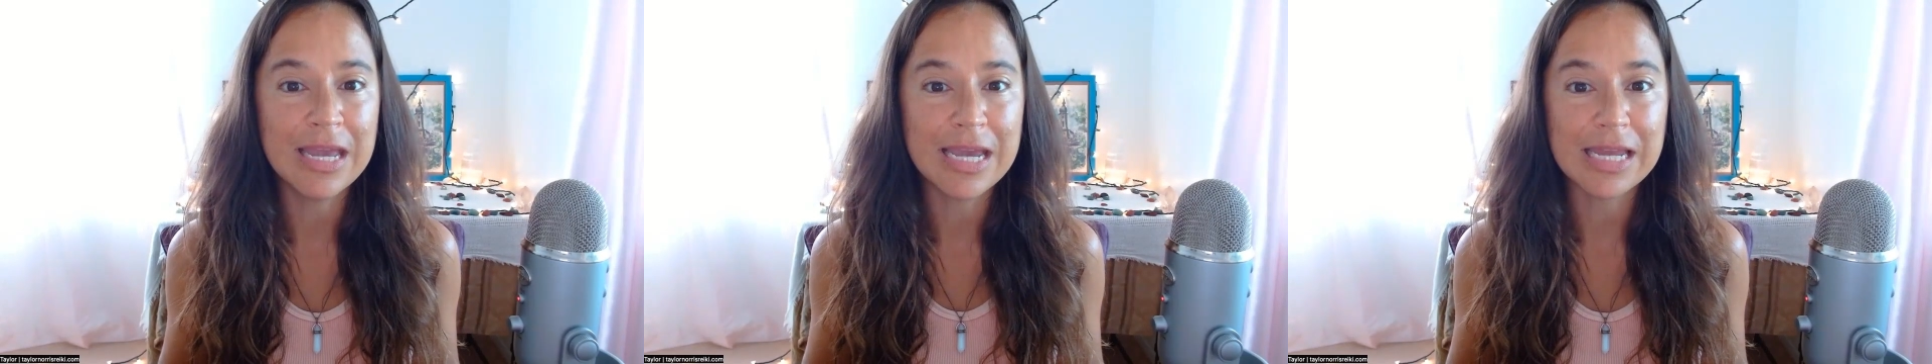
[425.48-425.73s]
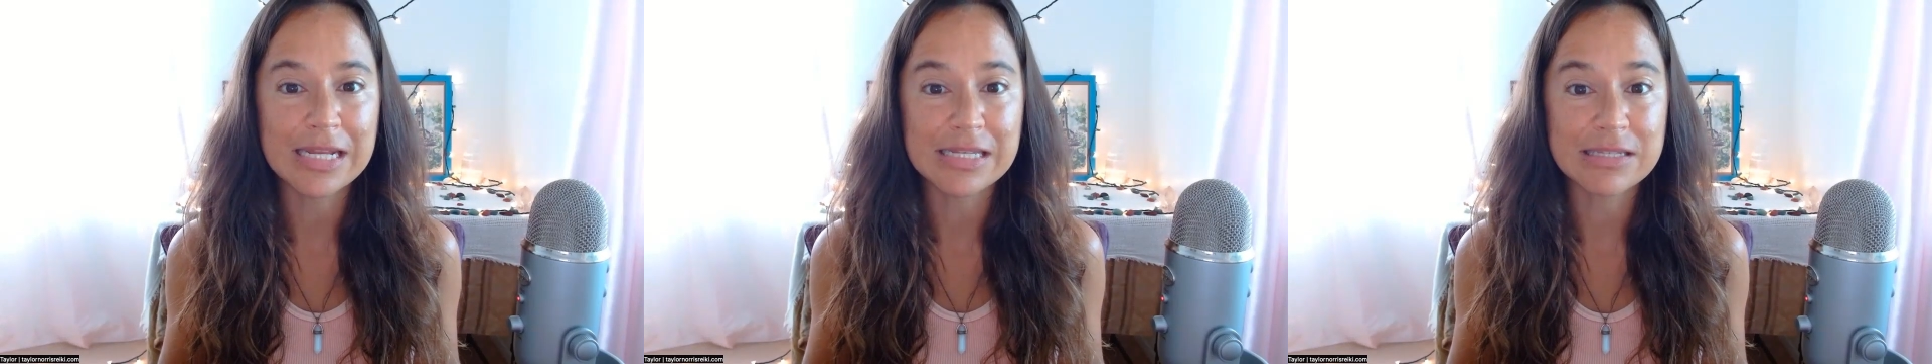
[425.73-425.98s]

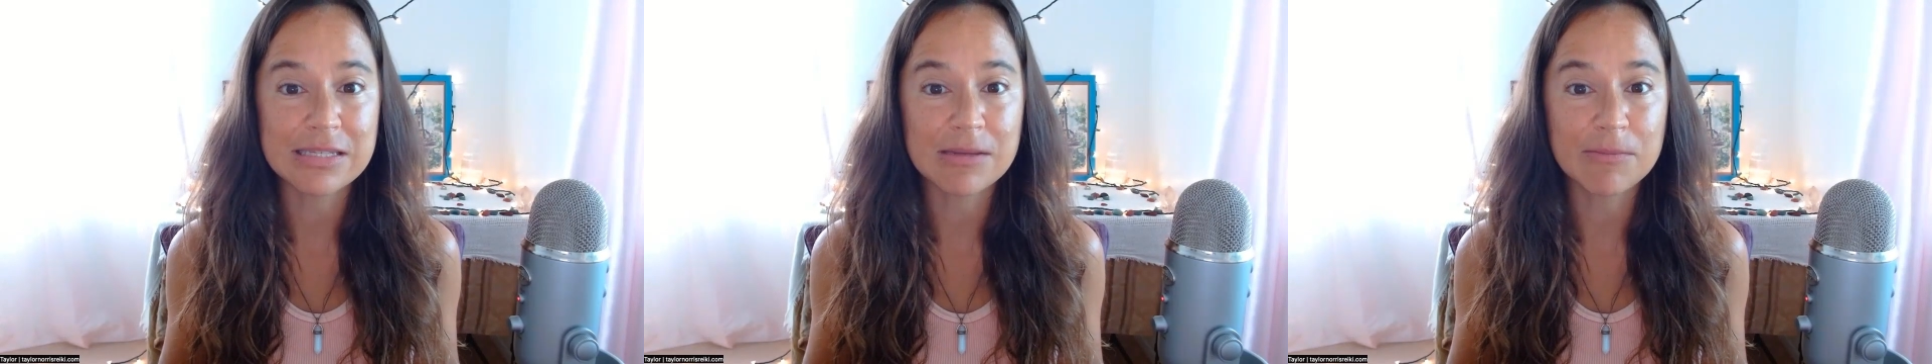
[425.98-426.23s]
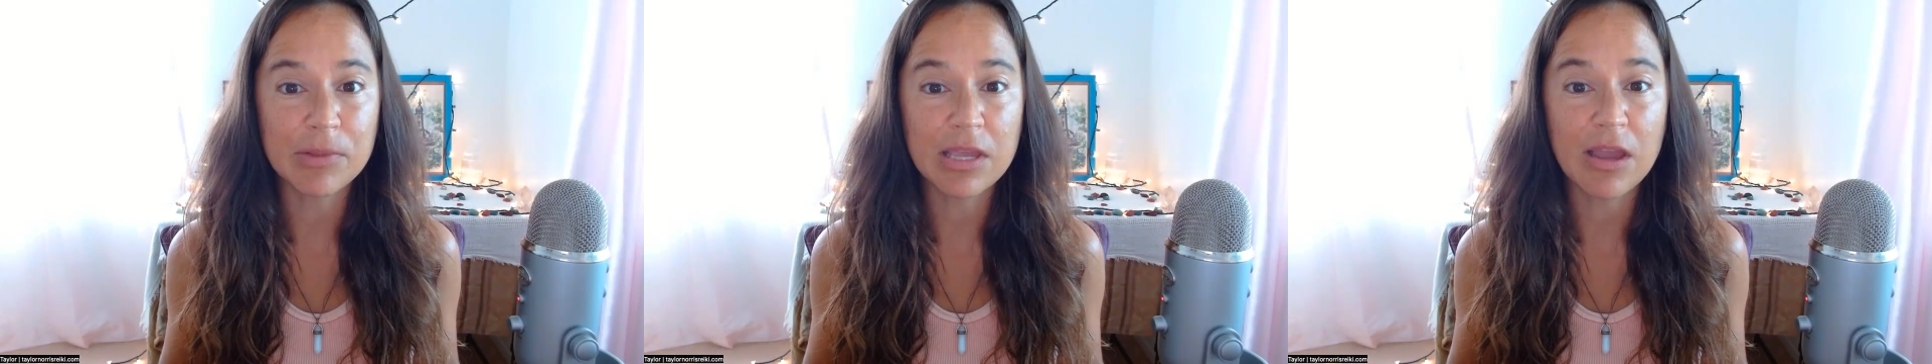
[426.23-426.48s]
it is
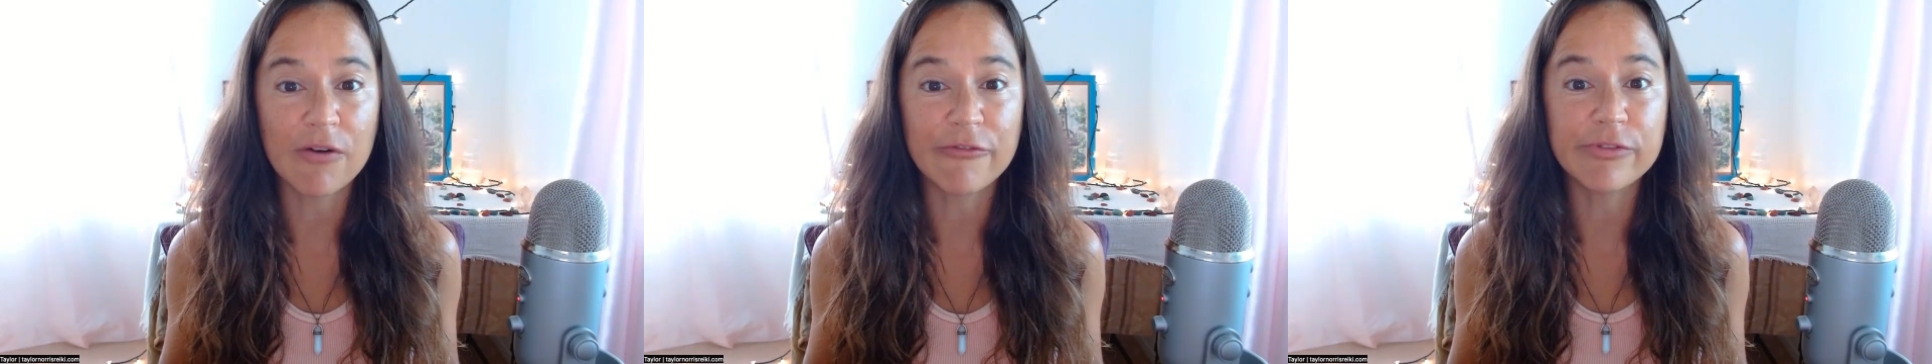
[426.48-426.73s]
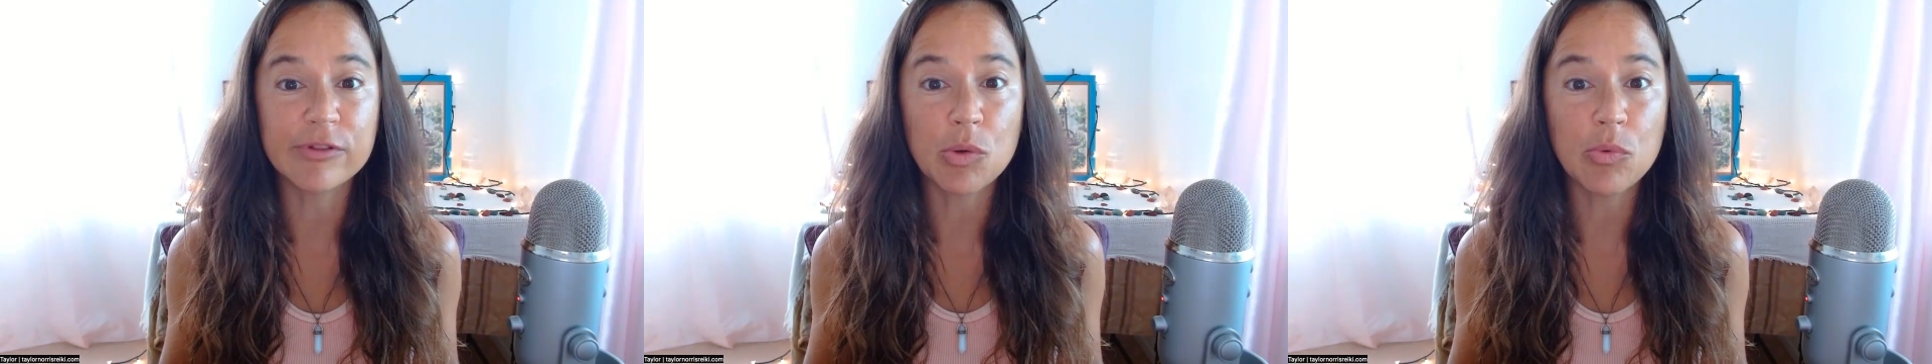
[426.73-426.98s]
simply a
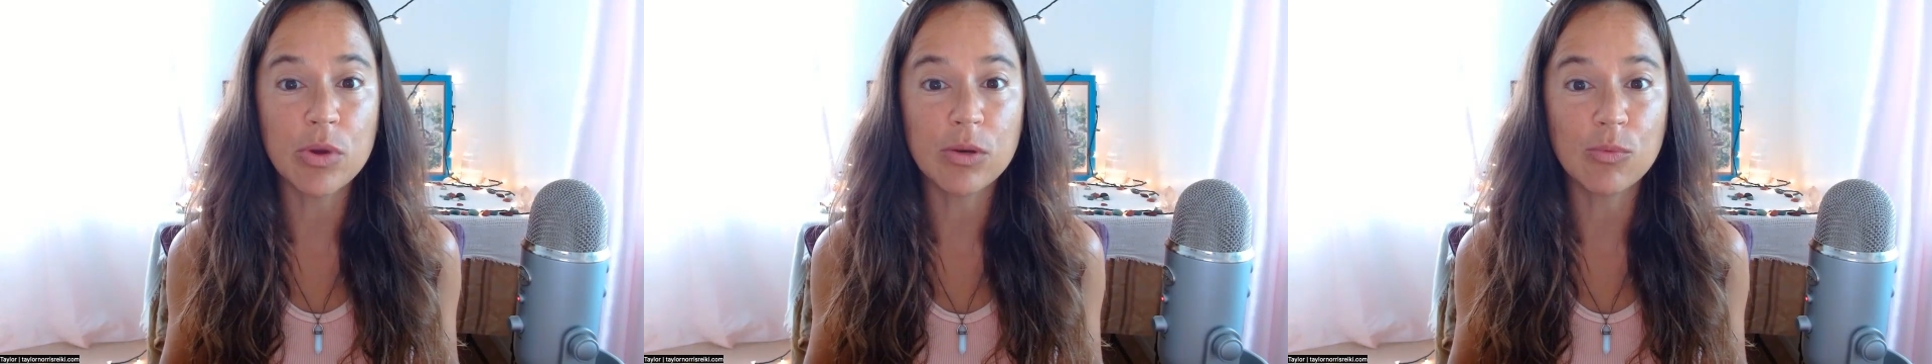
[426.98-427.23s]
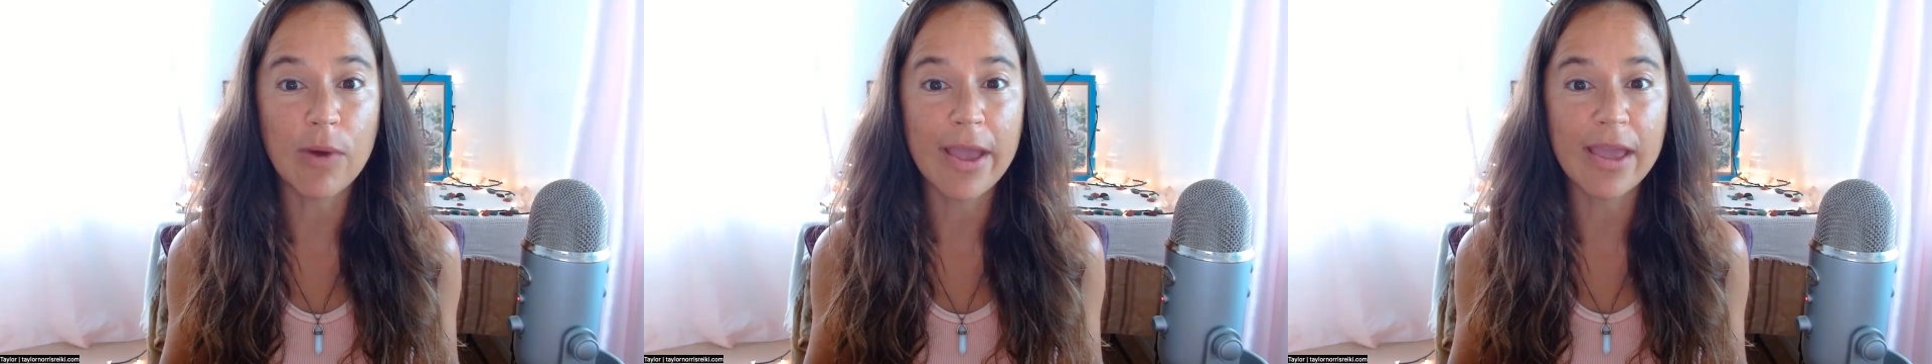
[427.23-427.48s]
fluid
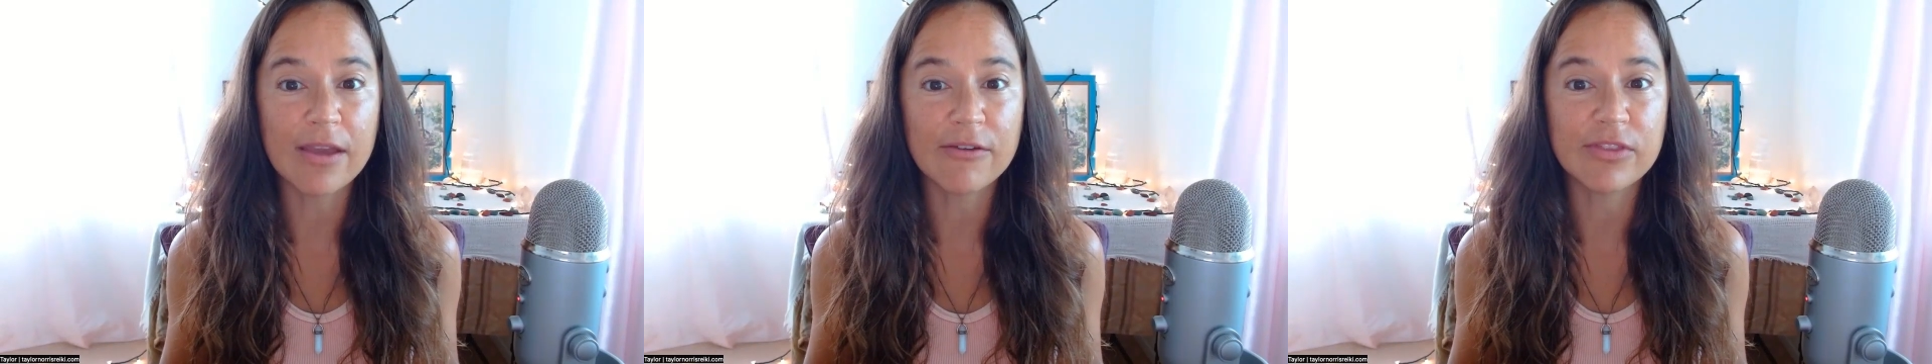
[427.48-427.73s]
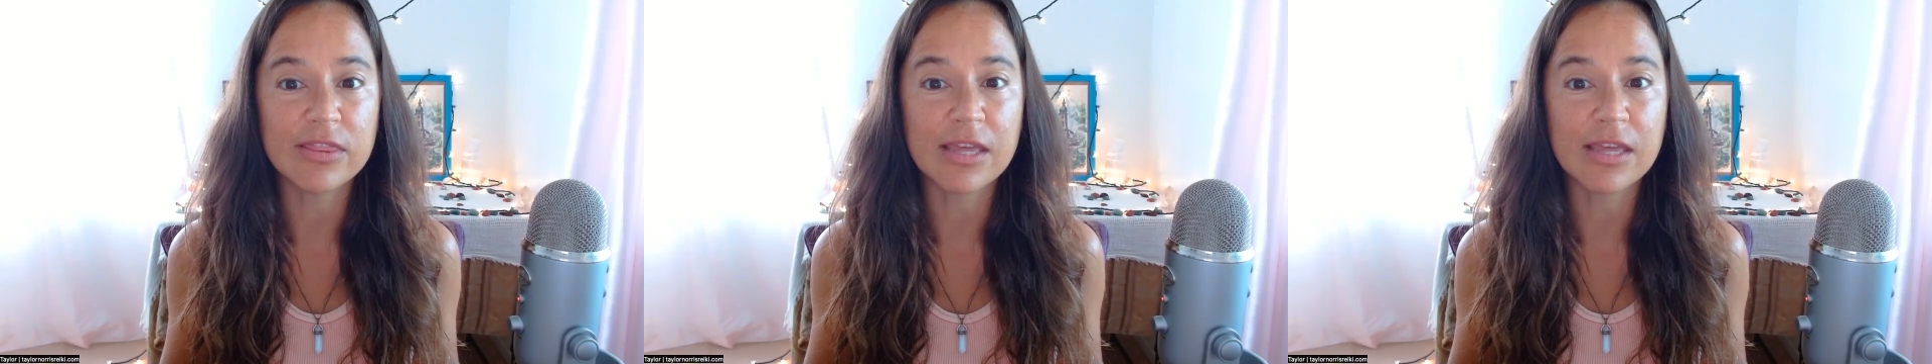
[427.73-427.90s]
wave